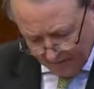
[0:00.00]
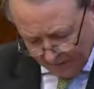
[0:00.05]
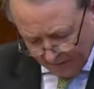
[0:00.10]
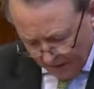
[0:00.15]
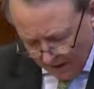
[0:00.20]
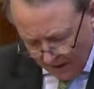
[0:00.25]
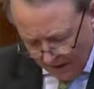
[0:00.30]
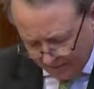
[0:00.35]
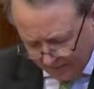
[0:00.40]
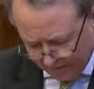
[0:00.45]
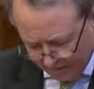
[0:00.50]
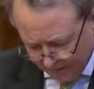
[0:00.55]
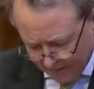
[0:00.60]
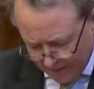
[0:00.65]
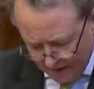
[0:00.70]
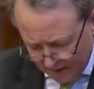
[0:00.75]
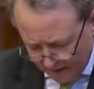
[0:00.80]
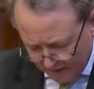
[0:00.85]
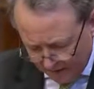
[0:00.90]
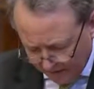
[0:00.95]
of the lives
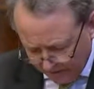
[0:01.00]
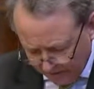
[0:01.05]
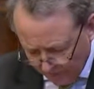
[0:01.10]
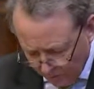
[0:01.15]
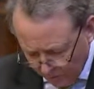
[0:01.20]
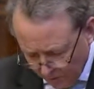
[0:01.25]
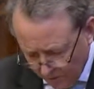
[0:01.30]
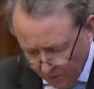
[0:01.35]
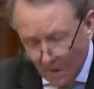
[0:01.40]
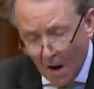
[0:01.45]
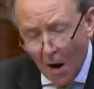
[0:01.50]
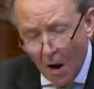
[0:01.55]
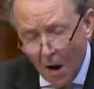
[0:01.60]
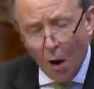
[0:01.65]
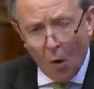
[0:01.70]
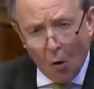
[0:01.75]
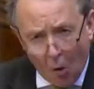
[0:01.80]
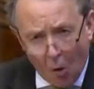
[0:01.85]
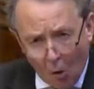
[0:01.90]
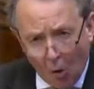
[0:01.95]
of babies in the womb
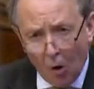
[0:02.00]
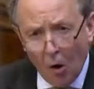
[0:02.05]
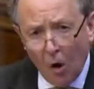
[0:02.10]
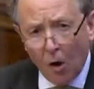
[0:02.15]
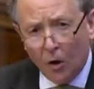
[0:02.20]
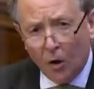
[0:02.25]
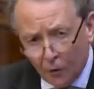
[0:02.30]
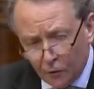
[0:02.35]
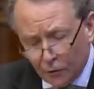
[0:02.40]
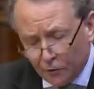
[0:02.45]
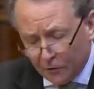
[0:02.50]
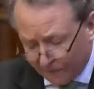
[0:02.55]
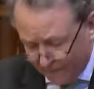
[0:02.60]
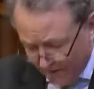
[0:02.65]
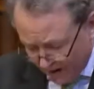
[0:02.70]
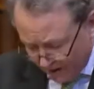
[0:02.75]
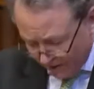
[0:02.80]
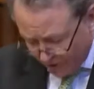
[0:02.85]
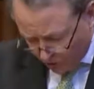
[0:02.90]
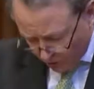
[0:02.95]
or lose
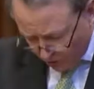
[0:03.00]
their